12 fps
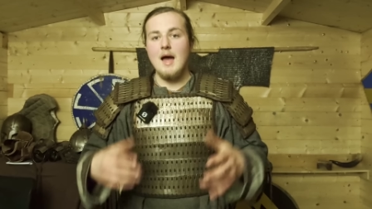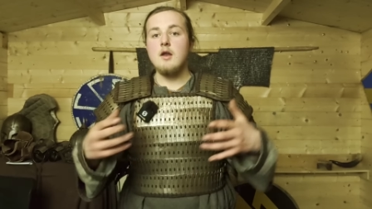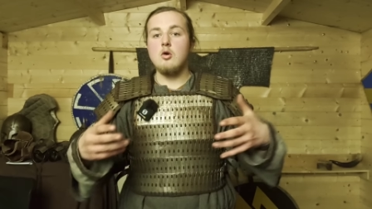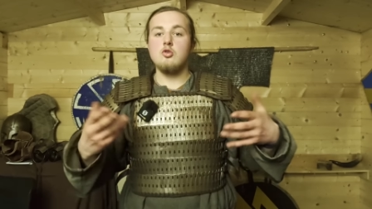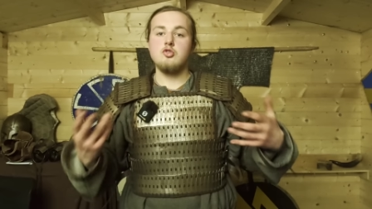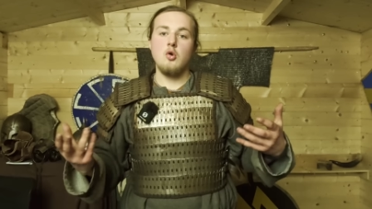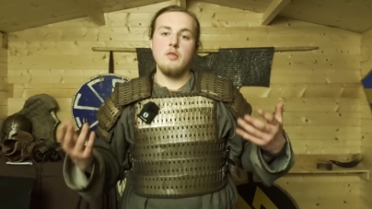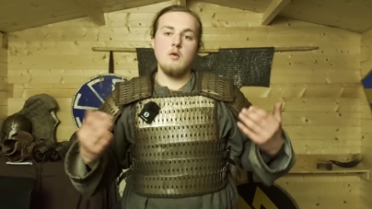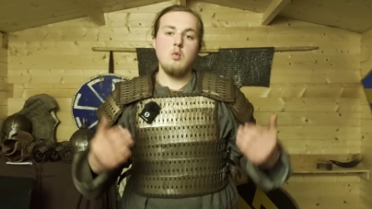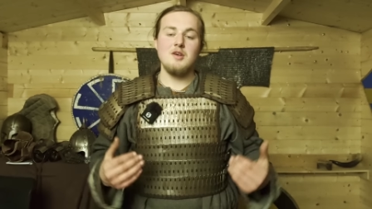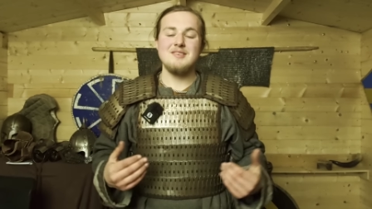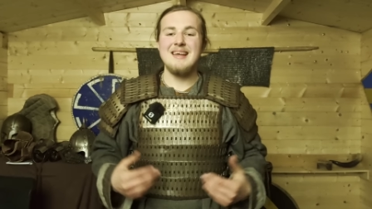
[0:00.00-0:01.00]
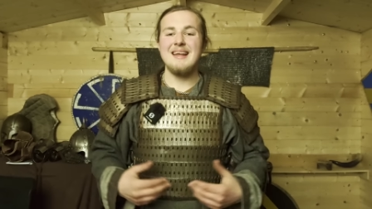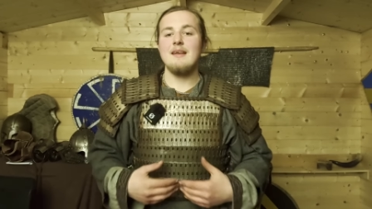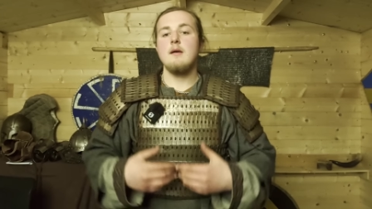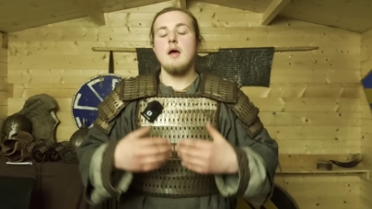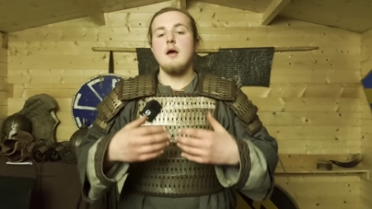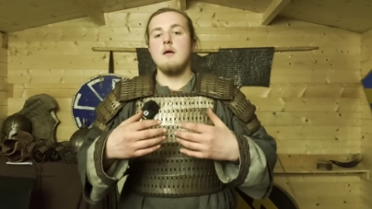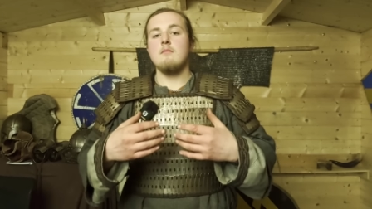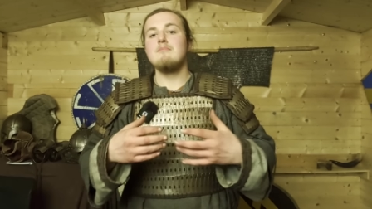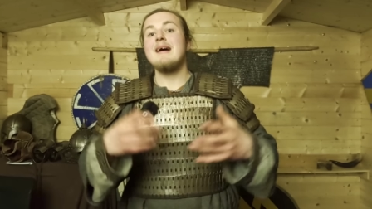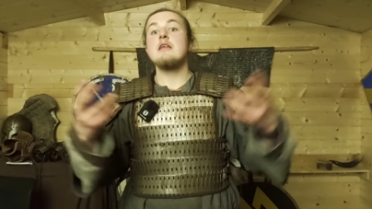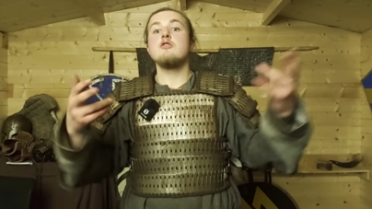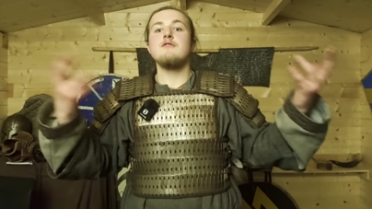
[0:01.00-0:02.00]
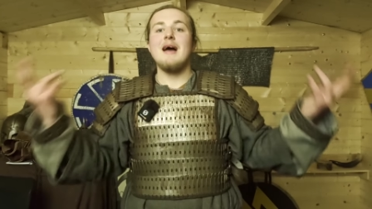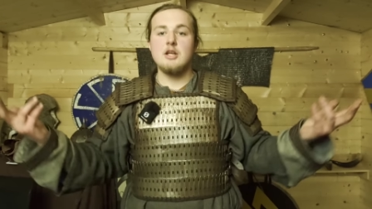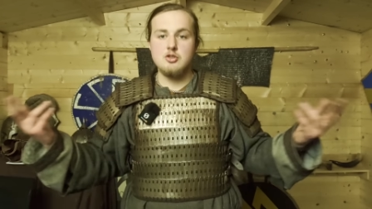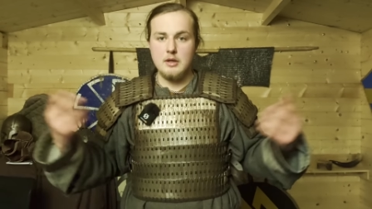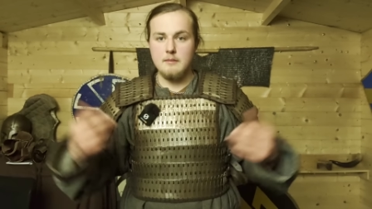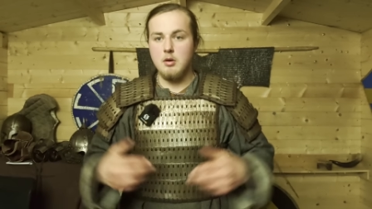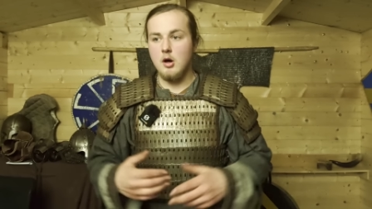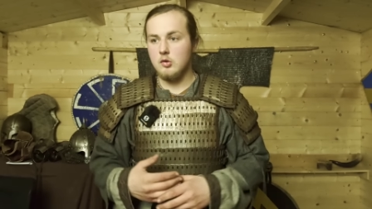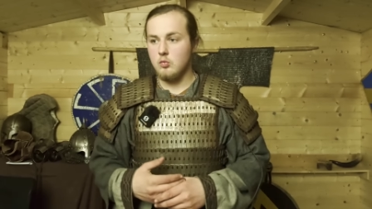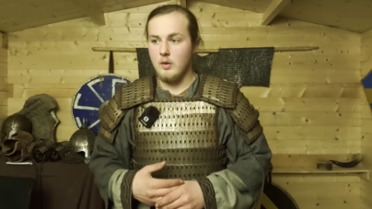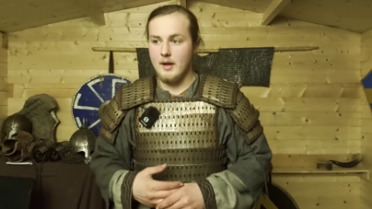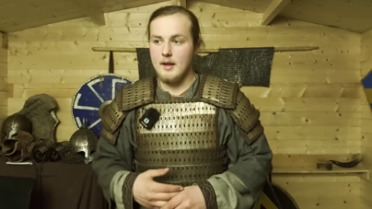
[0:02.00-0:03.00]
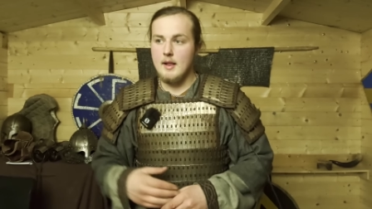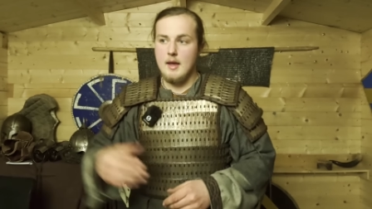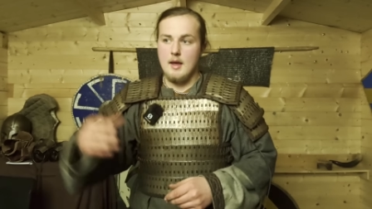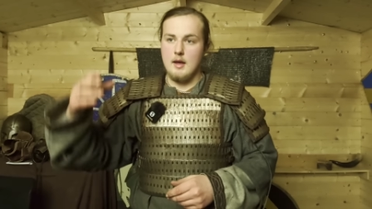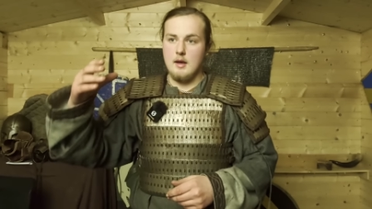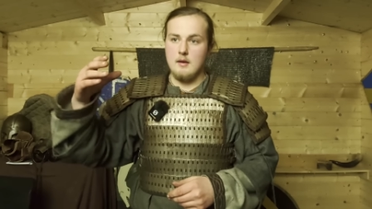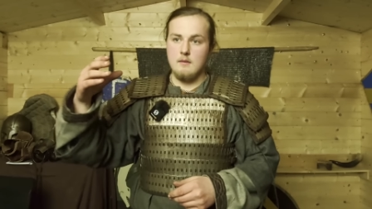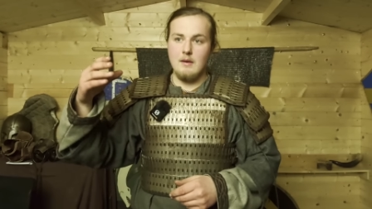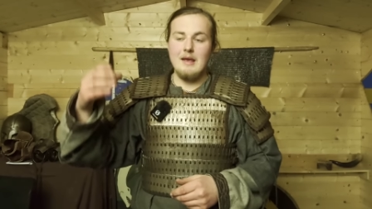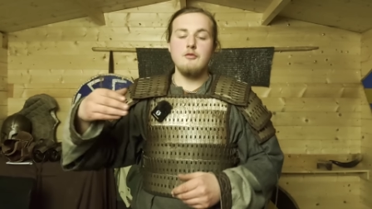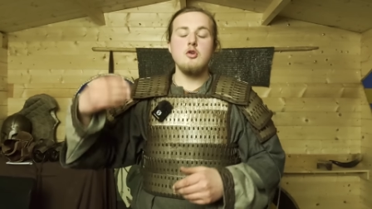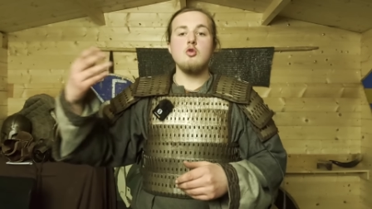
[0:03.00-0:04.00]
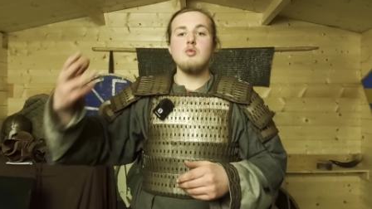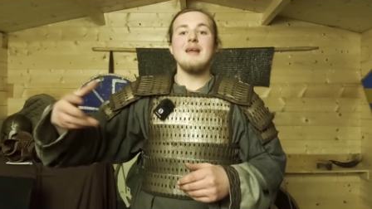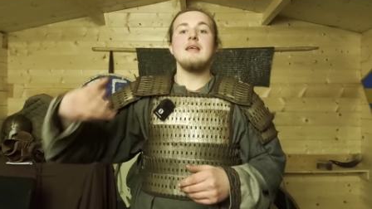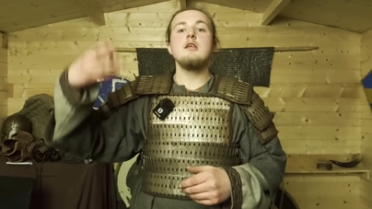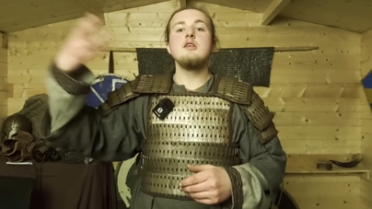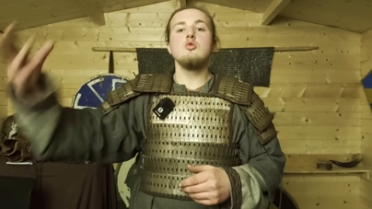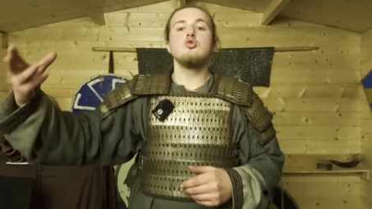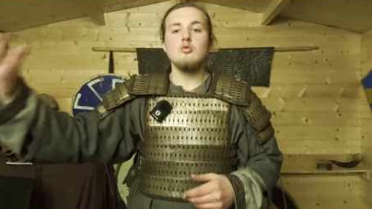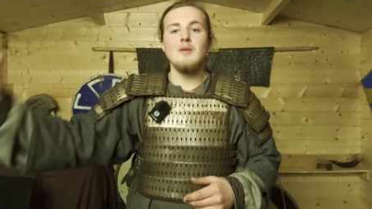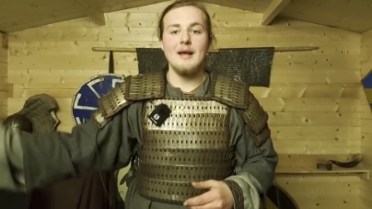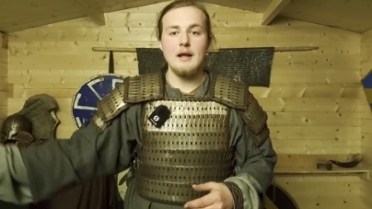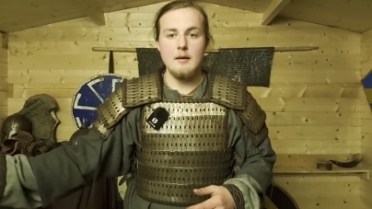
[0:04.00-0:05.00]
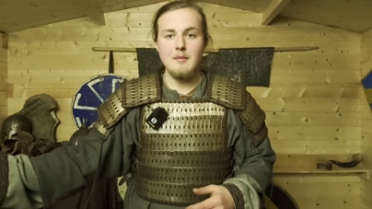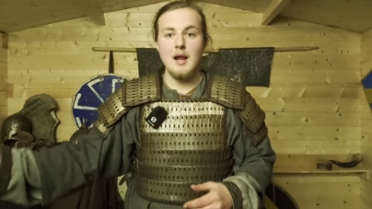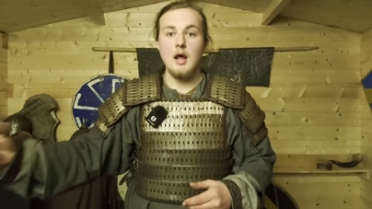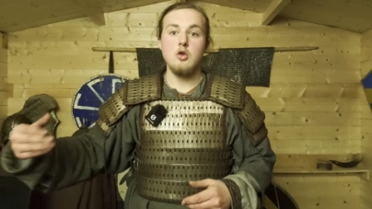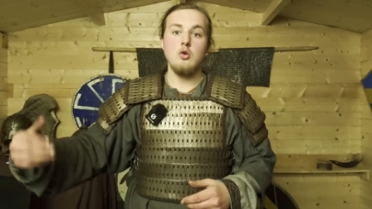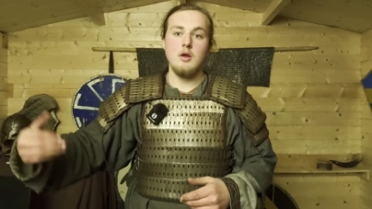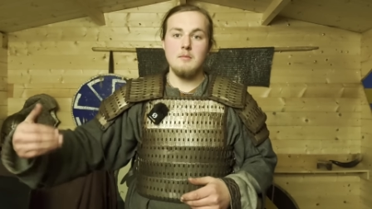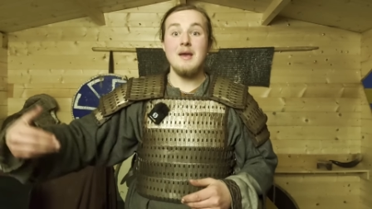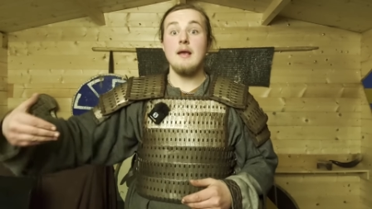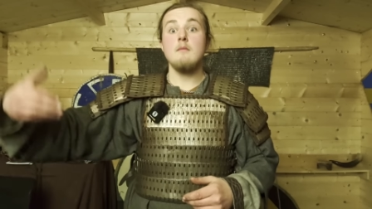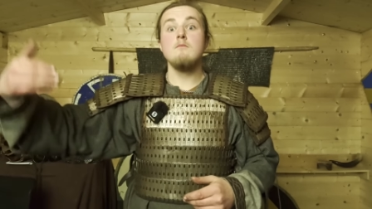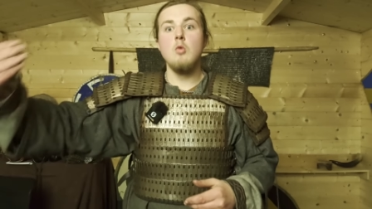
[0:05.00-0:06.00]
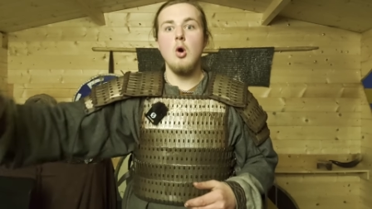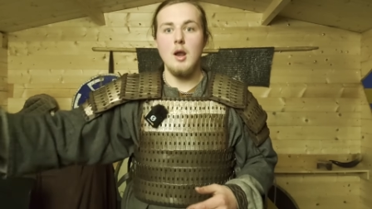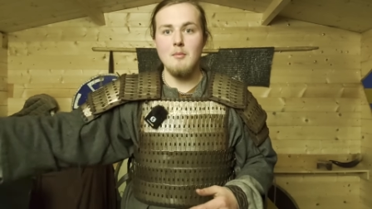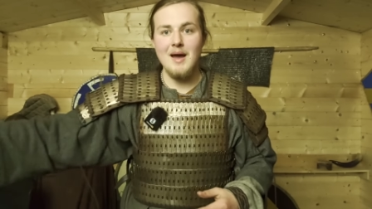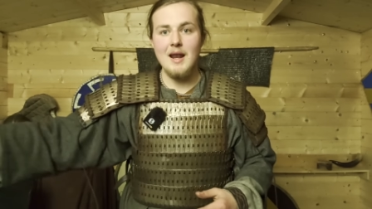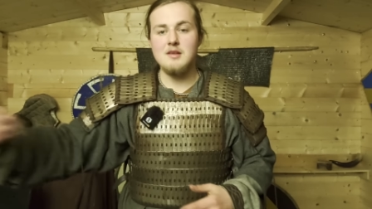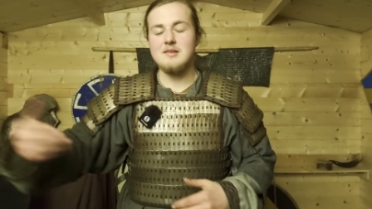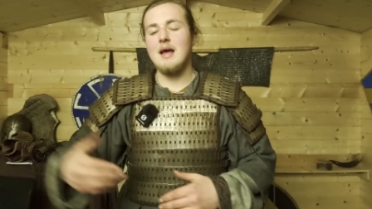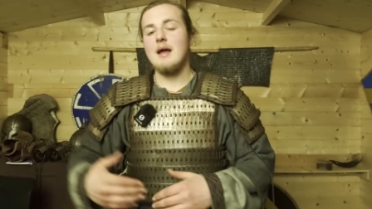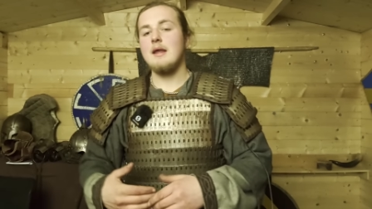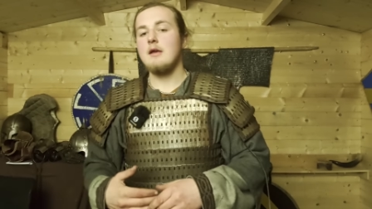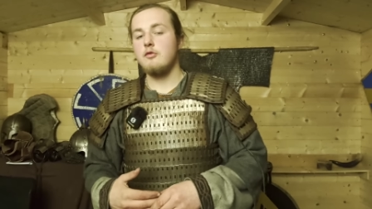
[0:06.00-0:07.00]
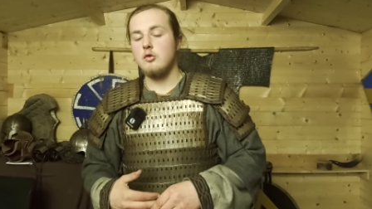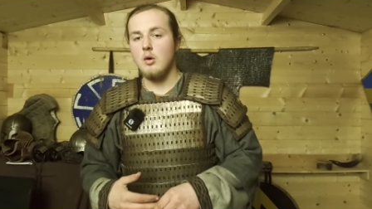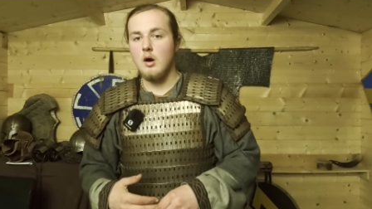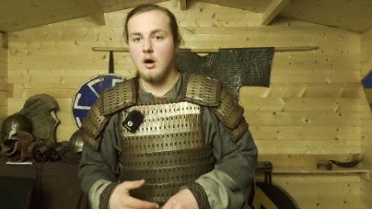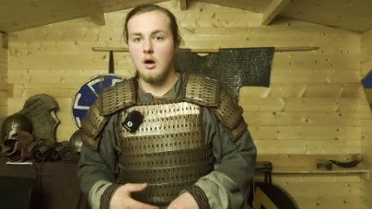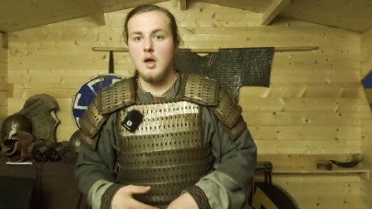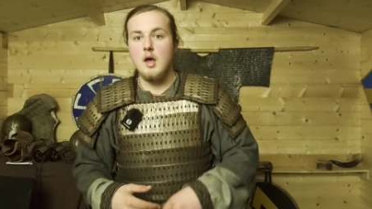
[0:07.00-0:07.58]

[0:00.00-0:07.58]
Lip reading: And also there was that manufacturing part where if you're already used to making Lamellar, you're going to make more Lamellars, and if you are